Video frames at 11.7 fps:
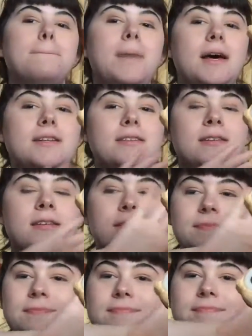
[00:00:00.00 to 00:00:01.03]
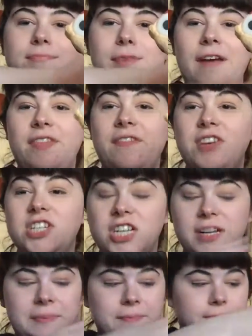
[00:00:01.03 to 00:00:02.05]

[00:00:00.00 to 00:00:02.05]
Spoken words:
but we have the fishy.